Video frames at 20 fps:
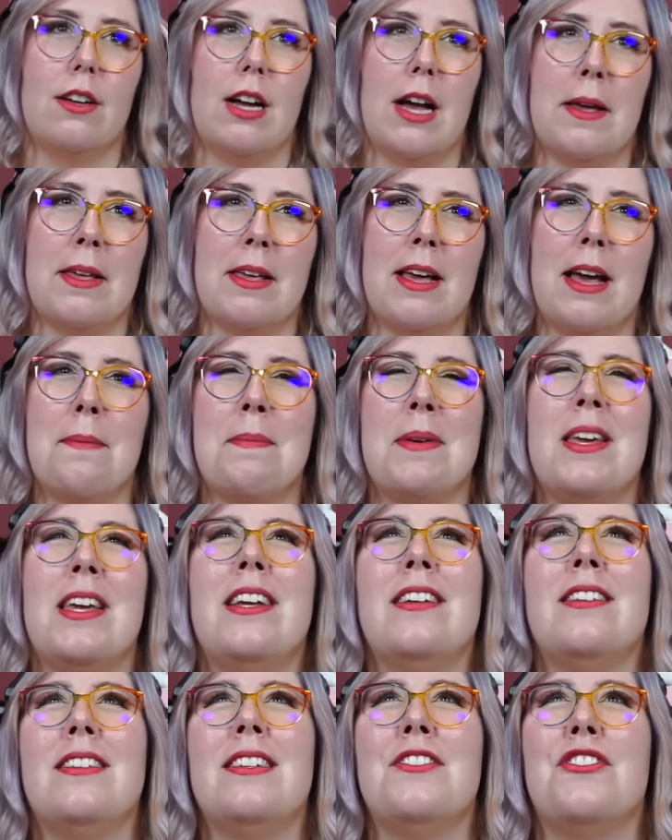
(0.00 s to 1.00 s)
I, I mean,
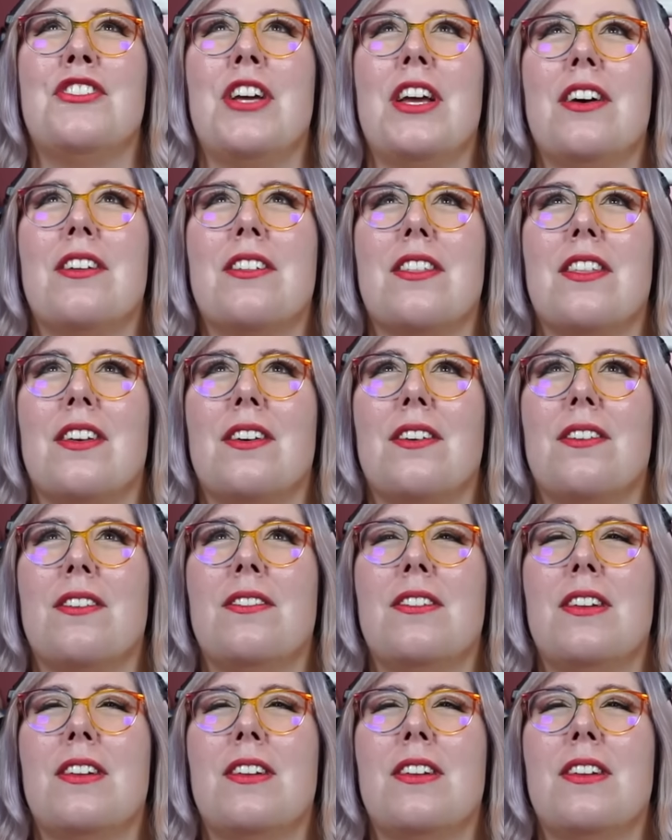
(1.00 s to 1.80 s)
he's in jail though.